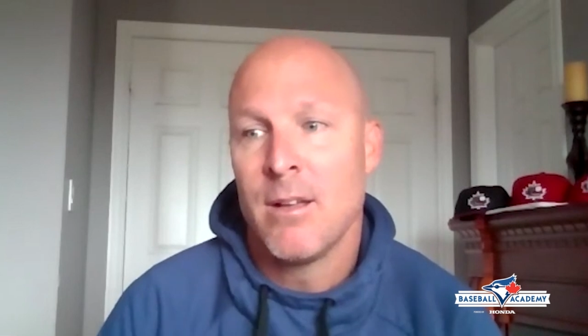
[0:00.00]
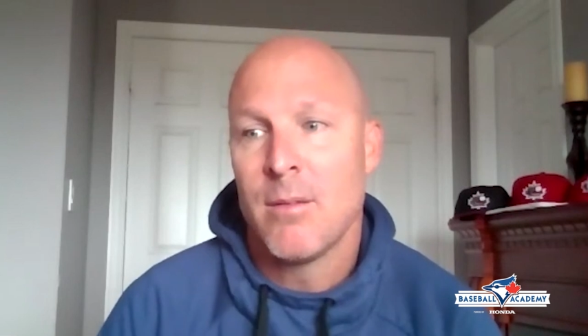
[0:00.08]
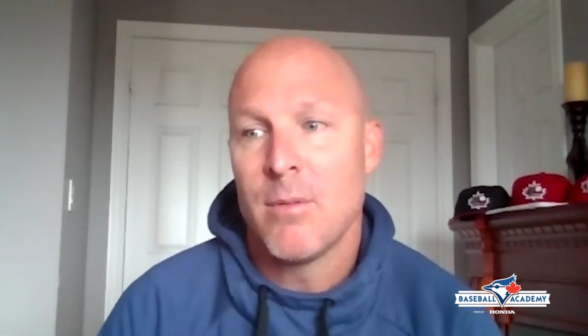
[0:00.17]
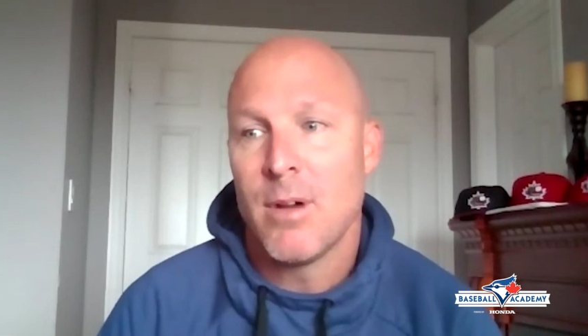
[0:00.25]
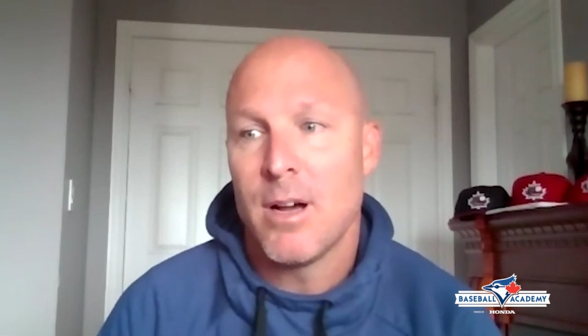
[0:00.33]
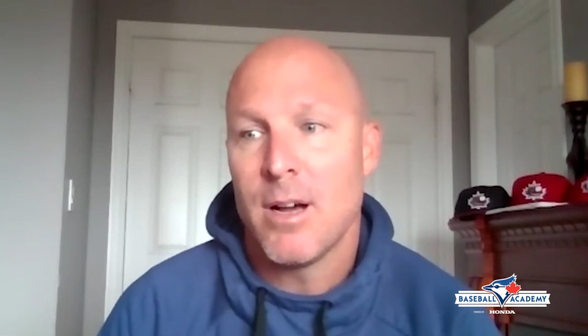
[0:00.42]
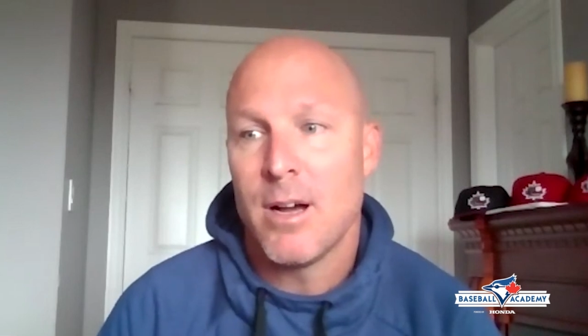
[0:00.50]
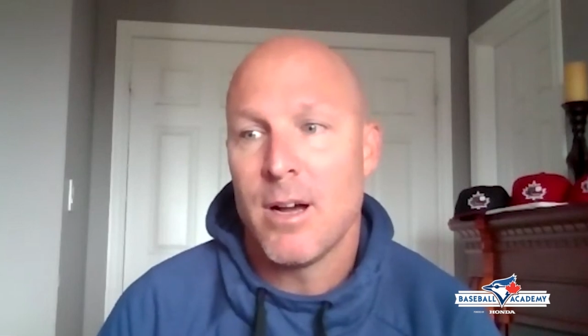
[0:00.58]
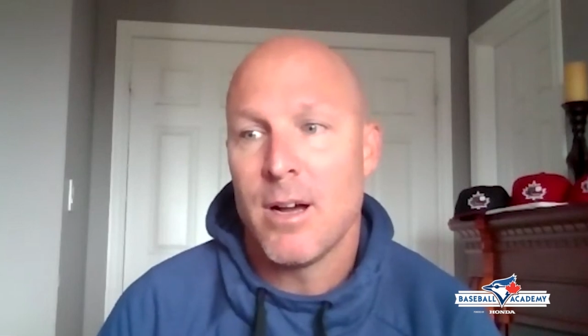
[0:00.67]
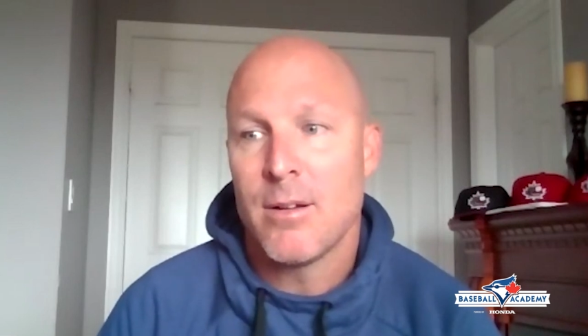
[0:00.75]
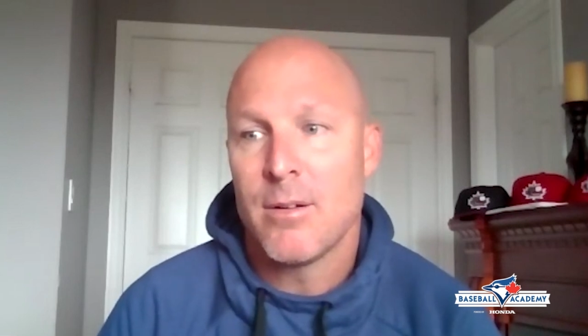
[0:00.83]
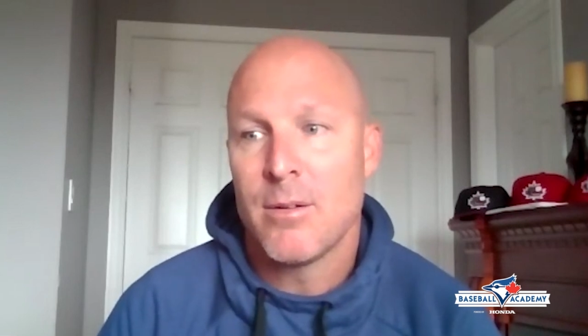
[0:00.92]

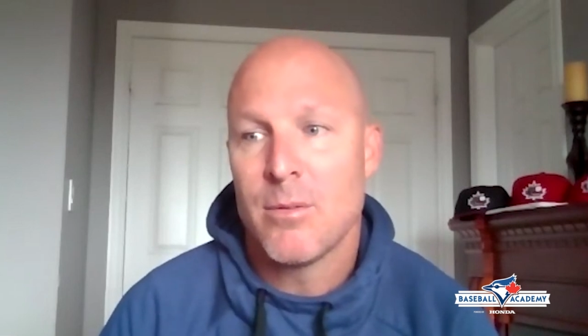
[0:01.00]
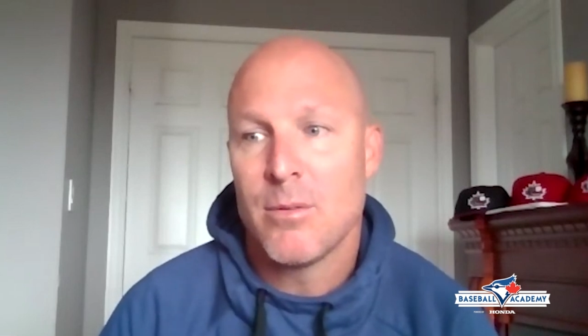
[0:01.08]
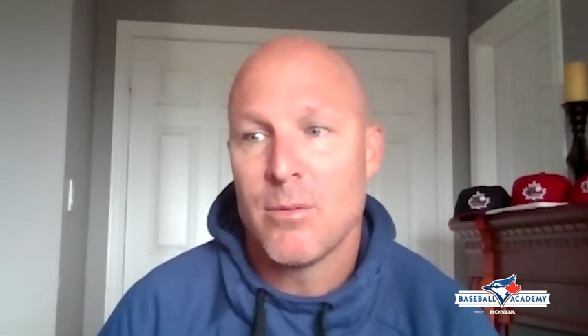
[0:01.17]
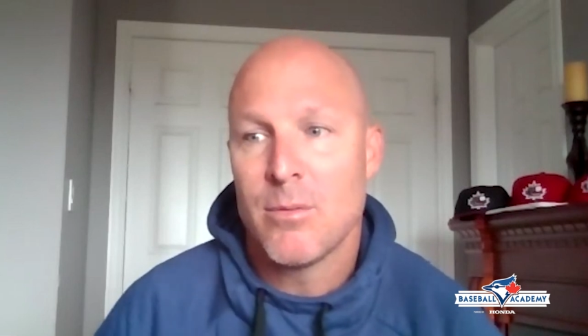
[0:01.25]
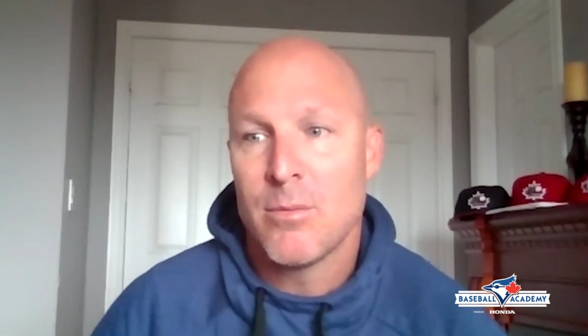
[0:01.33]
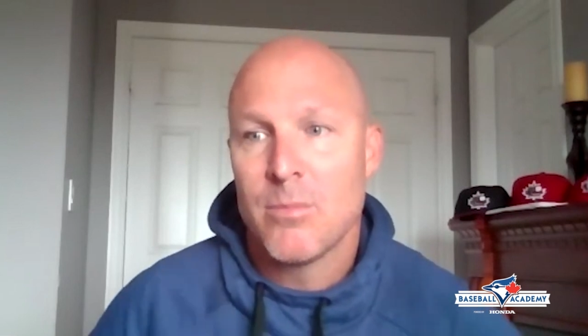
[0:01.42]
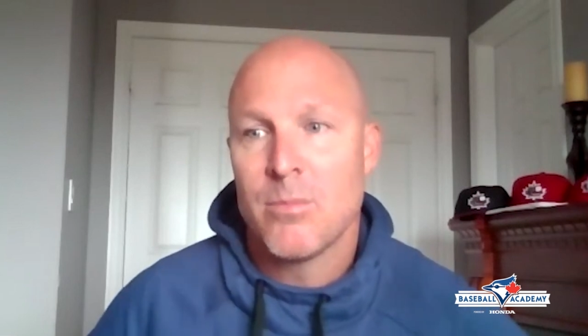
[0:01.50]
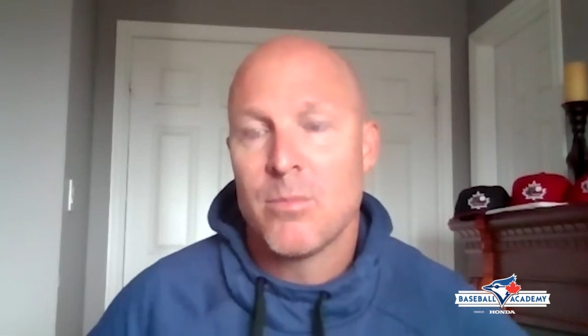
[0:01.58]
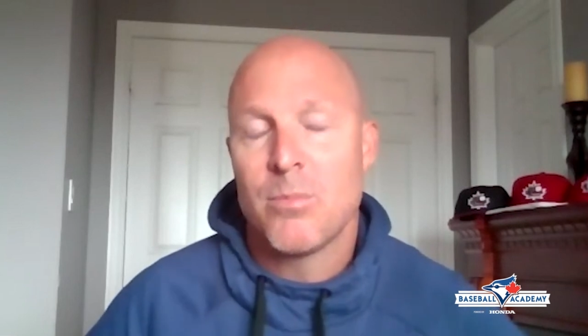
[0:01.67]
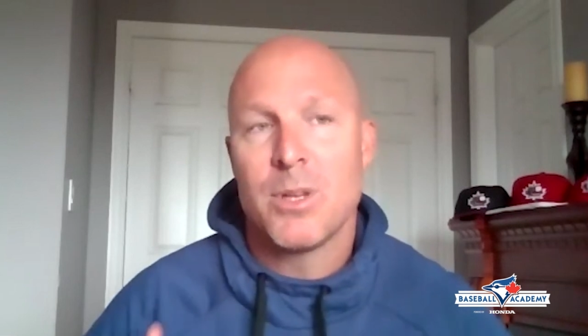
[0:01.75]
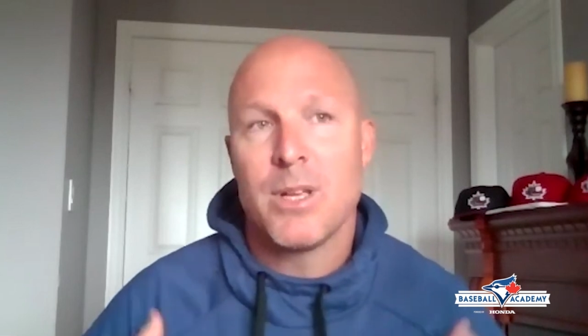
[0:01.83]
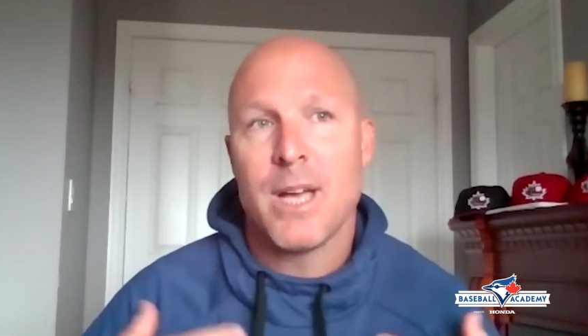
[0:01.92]
Uh,
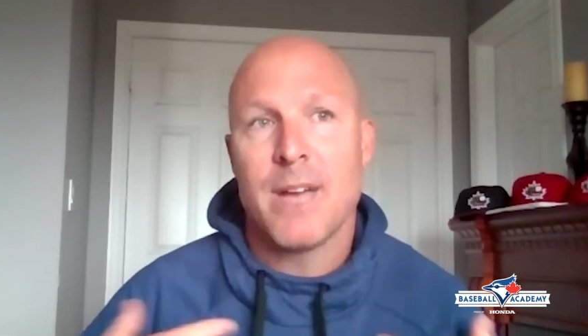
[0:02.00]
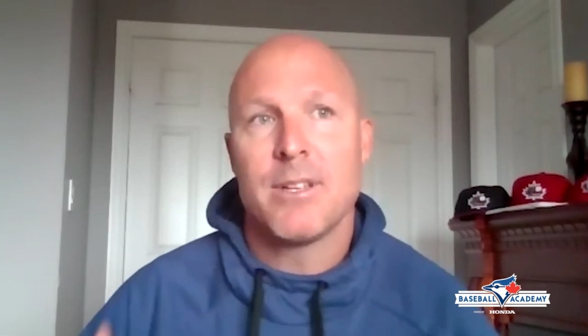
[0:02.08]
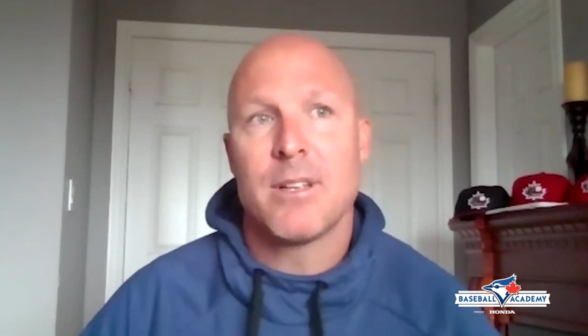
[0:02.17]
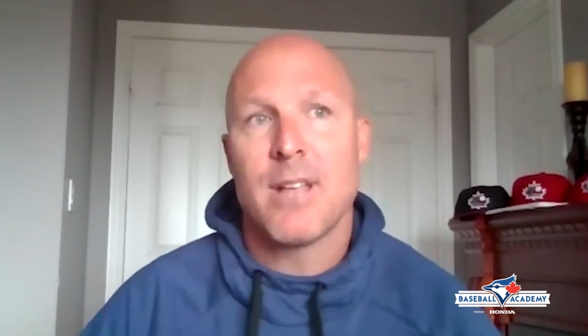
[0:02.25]
but you have to